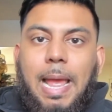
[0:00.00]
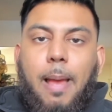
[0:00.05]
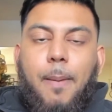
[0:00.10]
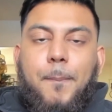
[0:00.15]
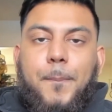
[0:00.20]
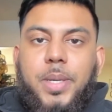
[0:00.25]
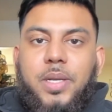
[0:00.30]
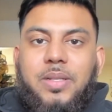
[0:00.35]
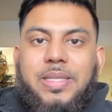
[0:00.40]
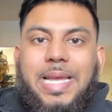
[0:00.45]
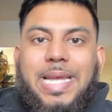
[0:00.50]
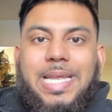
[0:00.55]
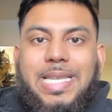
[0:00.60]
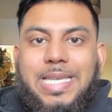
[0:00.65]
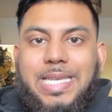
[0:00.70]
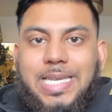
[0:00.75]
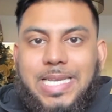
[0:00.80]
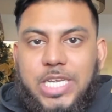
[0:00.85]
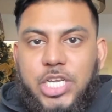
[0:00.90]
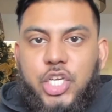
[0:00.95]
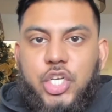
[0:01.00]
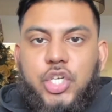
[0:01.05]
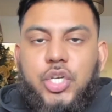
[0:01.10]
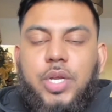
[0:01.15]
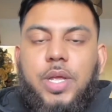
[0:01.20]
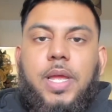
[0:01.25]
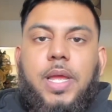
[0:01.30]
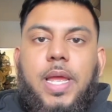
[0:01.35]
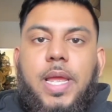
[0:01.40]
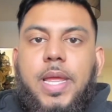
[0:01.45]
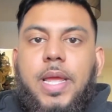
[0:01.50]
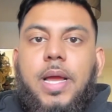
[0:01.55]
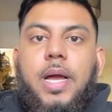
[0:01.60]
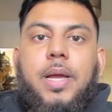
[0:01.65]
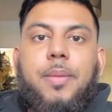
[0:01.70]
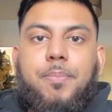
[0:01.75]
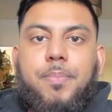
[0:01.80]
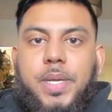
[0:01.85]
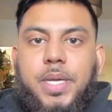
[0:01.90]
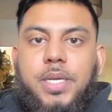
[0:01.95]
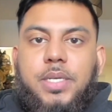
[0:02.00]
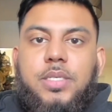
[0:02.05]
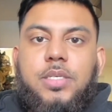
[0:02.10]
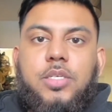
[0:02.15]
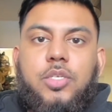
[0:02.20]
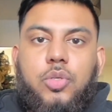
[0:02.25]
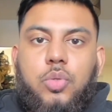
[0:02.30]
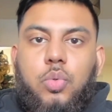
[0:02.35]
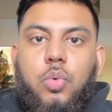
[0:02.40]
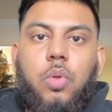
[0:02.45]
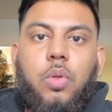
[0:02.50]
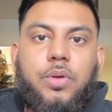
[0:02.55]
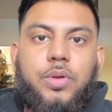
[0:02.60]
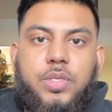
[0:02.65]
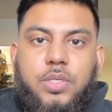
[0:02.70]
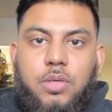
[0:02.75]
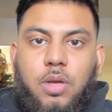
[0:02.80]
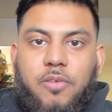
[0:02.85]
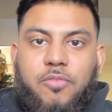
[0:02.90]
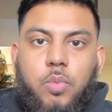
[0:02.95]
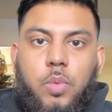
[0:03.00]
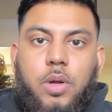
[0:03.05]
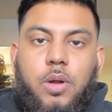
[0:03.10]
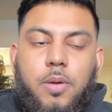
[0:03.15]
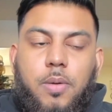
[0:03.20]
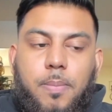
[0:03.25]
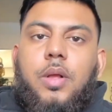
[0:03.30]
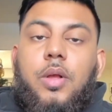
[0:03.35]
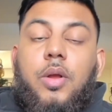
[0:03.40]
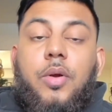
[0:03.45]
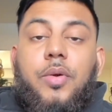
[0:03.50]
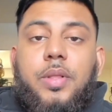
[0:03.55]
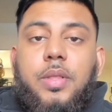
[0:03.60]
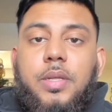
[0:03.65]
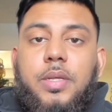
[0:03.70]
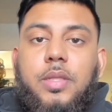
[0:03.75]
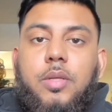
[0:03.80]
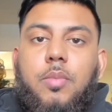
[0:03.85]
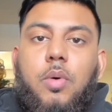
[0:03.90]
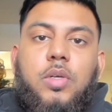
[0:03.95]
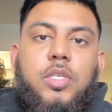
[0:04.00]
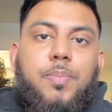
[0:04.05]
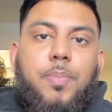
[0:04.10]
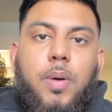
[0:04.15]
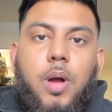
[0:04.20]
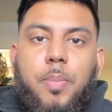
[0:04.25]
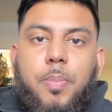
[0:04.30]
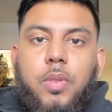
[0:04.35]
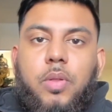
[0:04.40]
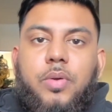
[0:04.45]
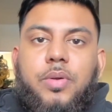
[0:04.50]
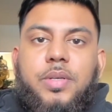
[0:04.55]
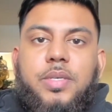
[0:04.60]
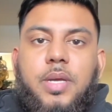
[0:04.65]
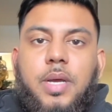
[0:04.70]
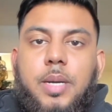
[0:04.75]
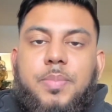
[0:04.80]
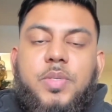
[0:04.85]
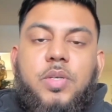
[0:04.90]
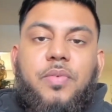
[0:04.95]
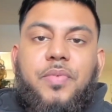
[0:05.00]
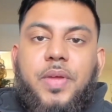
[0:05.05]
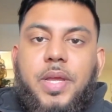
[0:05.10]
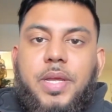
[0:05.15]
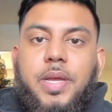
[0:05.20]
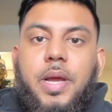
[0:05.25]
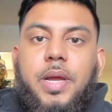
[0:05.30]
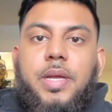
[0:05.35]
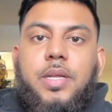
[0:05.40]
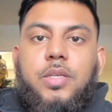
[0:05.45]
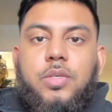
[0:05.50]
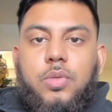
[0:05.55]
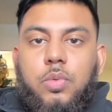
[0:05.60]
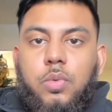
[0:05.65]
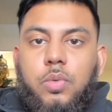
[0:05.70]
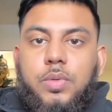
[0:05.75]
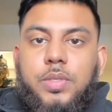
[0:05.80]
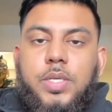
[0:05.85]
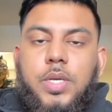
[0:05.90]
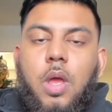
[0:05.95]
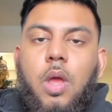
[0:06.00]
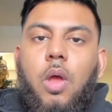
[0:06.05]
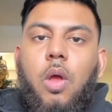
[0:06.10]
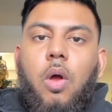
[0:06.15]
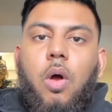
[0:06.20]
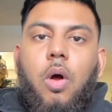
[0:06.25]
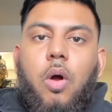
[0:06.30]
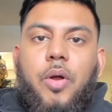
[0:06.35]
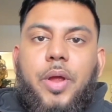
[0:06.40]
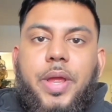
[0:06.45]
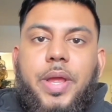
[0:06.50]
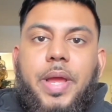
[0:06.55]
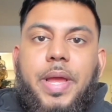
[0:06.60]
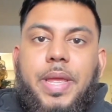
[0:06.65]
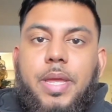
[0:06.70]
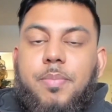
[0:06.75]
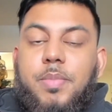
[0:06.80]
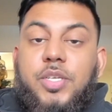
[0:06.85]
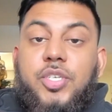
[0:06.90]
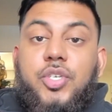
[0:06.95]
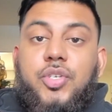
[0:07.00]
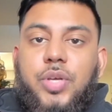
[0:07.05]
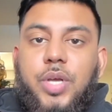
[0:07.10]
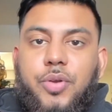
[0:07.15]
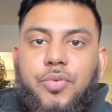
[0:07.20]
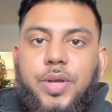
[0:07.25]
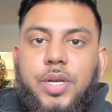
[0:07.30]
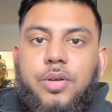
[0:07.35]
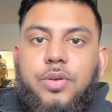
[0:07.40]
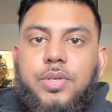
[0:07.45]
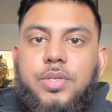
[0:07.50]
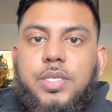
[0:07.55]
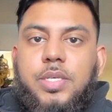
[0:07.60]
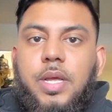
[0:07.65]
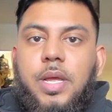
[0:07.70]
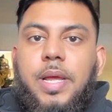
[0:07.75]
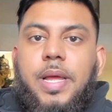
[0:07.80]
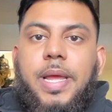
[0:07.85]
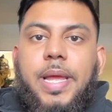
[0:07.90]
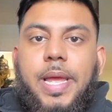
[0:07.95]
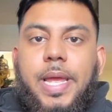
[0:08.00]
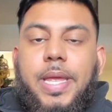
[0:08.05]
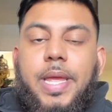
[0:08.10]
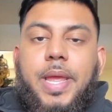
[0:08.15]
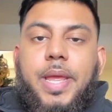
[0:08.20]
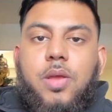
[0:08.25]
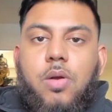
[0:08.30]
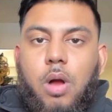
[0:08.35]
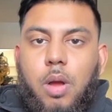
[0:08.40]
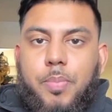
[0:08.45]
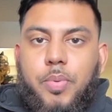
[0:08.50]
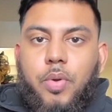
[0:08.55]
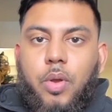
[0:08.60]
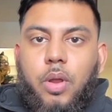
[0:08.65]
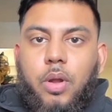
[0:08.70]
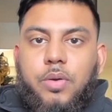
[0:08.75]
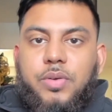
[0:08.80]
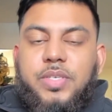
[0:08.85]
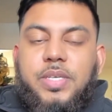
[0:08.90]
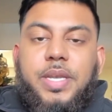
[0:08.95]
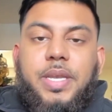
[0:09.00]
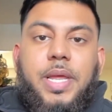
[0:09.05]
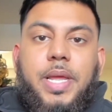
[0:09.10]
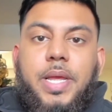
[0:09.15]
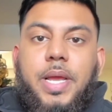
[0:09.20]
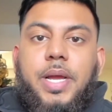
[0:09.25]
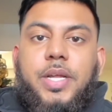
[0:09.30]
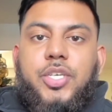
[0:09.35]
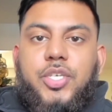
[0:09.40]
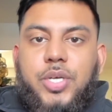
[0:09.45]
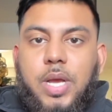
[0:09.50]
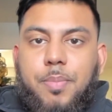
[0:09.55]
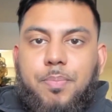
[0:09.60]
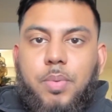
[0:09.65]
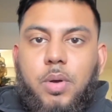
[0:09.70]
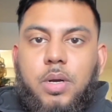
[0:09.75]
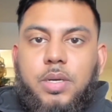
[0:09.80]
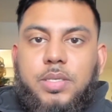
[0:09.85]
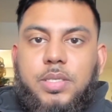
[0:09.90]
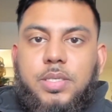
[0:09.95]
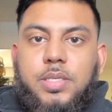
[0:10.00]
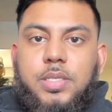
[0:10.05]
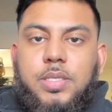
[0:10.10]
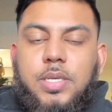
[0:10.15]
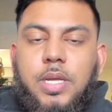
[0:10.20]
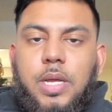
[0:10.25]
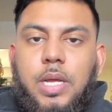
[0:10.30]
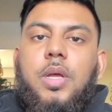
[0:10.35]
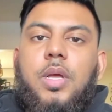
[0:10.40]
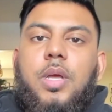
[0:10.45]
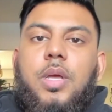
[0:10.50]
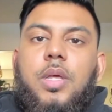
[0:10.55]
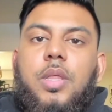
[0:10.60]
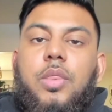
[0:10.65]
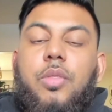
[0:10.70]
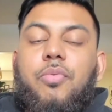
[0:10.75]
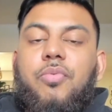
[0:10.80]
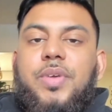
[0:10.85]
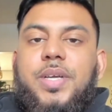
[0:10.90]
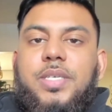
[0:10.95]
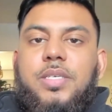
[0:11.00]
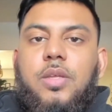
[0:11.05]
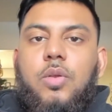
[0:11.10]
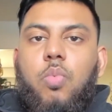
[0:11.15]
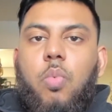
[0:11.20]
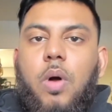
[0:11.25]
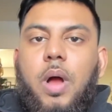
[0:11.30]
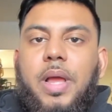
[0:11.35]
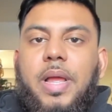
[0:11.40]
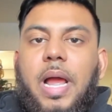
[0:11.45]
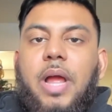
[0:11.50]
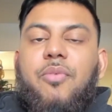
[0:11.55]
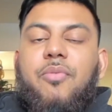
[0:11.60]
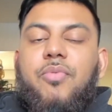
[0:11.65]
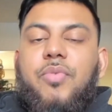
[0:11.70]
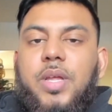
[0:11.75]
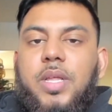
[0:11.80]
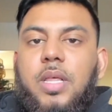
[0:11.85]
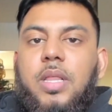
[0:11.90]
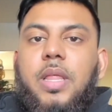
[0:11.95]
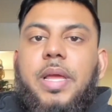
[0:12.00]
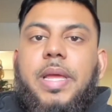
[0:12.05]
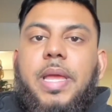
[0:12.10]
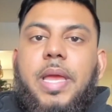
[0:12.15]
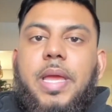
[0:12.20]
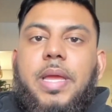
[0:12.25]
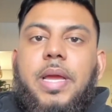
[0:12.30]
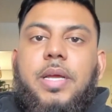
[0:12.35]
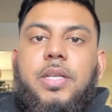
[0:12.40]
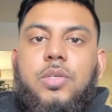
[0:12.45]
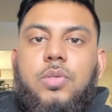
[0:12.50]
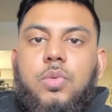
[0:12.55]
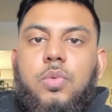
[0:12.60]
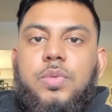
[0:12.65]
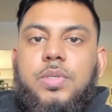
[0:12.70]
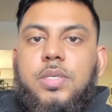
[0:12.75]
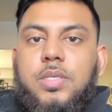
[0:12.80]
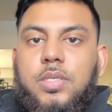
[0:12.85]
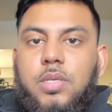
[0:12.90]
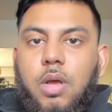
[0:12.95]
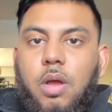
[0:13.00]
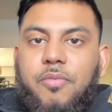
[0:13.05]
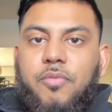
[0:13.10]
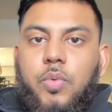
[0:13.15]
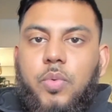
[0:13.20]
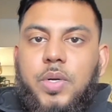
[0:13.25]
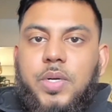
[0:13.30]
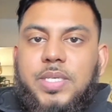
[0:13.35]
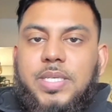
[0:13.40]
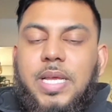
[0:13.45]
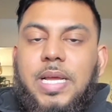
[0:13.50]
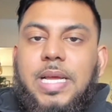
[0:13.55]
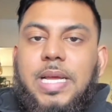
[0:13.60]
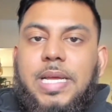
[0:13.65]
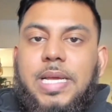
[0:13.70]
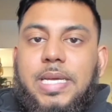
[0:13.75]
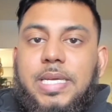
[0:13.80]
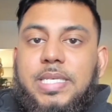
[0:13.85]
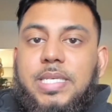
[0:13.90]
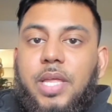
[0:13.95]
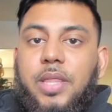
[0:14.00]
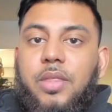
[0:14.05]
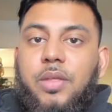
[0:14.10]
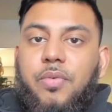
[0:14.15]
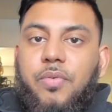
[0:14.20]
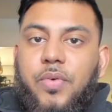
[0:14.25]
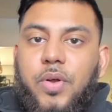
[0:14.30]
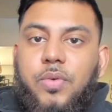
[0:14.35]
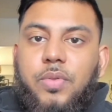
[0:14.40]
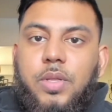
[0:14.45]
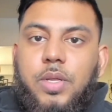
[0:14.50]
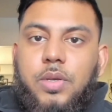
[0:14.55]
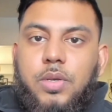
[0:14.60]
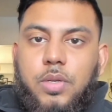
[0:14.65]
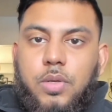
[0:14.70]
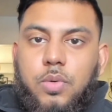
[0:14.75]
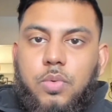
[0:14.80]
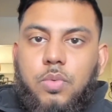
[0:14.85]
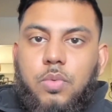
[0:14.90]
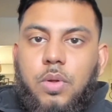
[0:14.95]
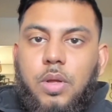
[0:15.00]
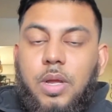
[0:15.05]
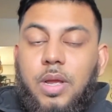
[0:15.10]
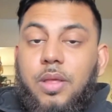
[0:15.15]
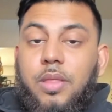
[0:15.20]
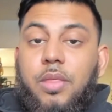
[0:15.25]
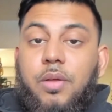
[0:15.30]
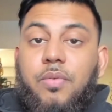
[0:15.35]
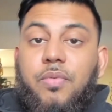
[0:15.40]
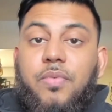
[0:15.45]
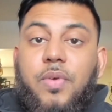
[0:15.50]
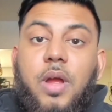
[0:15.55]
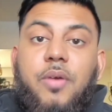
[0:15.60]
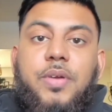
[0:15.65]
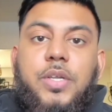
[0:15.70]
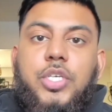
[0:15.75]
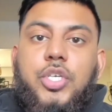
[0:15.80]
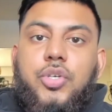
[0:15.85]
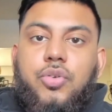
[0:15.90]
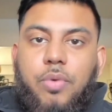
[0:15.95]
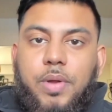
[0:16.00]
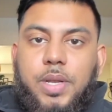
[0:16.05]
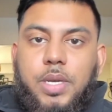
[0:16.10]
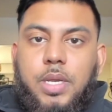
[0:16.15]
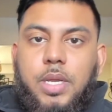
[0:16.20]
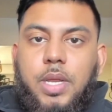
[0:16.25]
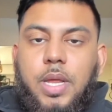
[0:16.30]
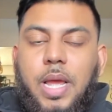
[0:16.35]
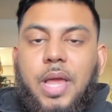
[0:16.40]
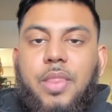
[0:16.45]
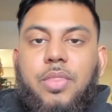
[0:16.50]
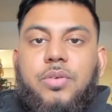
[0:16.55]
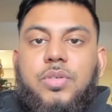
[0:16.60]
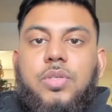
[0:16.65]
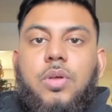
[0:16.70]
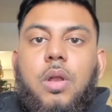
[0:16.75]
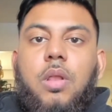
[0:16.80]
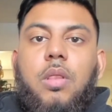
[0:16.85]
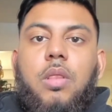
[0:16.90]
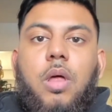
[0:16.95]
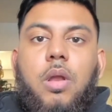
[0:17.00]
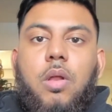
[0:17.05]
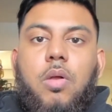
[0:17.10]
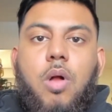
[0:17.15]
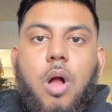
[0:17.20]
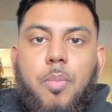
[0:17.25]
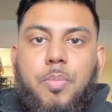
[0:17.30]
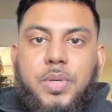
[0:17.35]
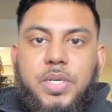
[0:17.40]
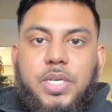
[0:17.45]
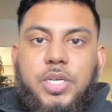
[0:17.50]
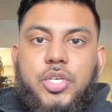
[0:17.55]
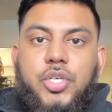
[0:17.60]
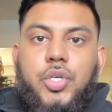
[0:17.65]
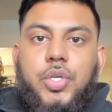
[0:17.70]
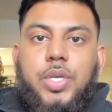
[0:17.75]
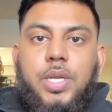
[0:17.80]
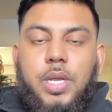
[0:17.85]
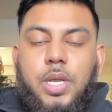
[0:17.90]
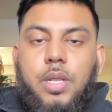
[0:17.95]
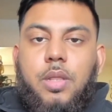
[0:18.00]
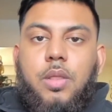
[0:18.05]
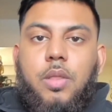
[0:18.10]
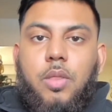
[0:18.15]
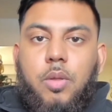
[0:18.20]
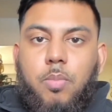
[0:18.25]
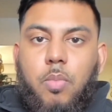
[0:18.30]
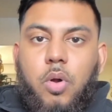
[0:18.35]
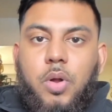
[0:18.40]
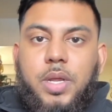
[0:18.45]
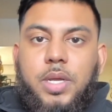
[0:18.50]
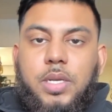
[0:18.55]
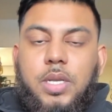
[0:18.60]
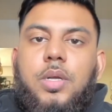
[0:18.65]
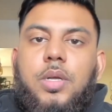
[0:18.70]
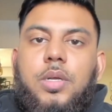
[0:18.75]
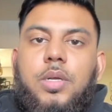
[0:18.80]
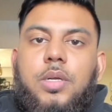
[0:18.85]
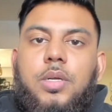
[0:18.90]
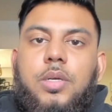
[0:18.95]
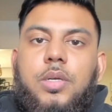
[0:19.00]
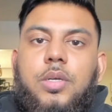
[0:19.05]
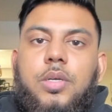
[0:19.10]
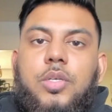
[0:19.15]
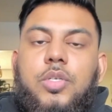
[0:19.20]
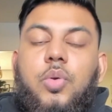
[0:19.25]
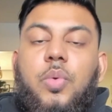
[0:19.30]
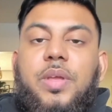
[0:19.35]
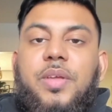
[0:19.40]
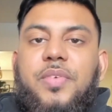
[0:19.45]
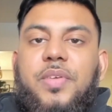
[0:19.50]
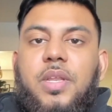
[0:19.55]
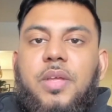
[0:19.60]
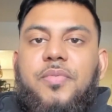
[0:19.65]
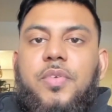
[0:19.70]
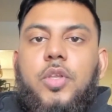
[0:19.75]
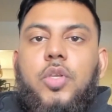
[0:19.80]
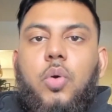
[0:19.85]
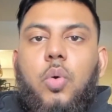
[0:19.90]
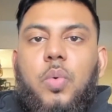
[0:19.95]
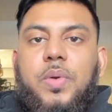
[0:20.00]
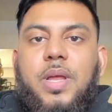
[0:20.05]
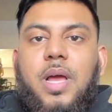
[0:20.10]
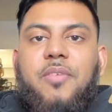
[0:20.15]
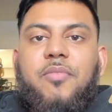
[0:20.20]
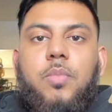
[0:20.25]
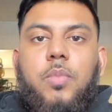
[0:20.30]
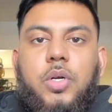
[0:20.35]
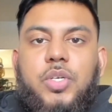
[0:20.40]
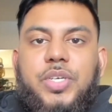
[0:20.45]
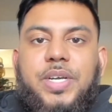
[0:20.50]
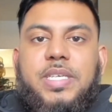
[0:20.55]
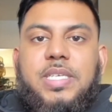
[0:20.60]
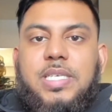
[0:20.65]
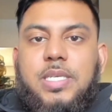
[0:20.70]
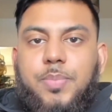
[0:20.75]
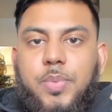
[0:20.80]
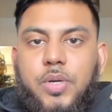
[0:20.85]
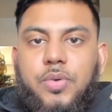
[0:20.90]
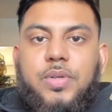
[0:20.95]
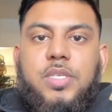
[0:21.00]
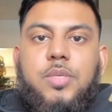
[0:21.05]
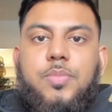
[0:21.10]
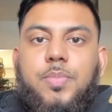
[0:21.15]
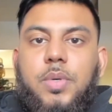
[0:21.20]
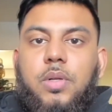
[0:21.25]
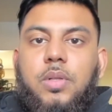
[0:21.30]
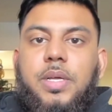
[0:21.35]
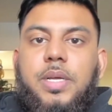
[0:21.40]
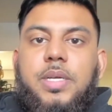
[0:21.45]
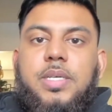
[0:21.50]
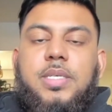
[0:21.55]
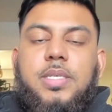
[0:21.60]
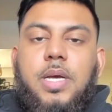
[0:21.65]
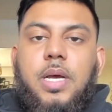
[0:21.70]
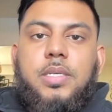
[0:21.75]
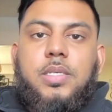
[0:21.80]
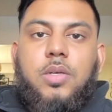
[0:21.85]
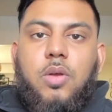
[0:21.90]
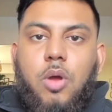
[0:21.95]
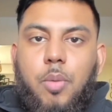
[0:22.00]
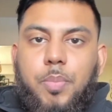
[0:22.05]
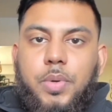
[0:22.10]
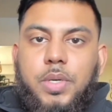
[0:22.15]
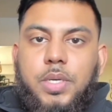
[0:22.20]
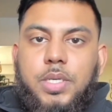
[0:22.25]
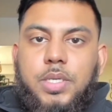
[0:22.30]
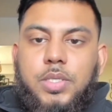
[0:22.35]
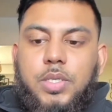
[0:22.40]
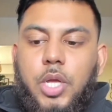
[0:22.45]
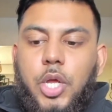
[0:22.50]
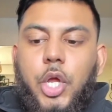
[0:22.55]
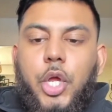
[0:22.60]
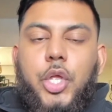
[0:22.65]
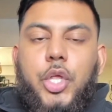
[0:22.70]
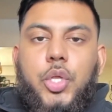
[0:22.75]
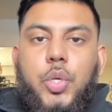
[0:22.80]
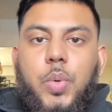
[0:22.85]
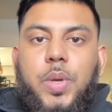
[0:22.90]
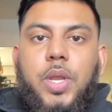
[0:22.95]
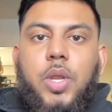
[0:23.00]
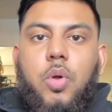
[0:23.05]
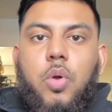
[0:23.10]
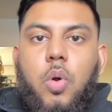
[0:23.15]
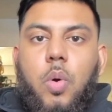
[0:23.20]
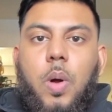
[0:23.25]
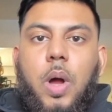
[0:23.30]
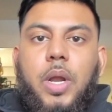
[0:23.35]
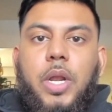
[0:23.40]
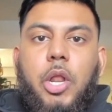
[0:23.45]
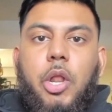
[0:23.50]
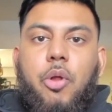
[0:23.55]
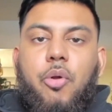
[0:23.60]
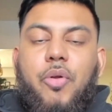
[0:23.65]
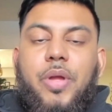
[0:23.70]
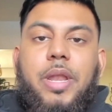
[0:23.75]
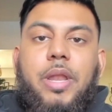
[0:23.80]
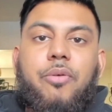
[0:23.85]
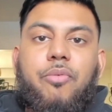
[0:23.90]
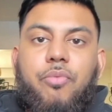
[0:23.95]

and build a niche AI-based tool or software. Currently, the most popular types of AI tools are AI image generators, AI copywriters, and AI chat boxes. The reason why I really like AI tools and softwares is that they're fairly new, they're very trendy, and there's not a lot of competition in the market. So even if you don't have much experience building SaaS companies, you can go out and create a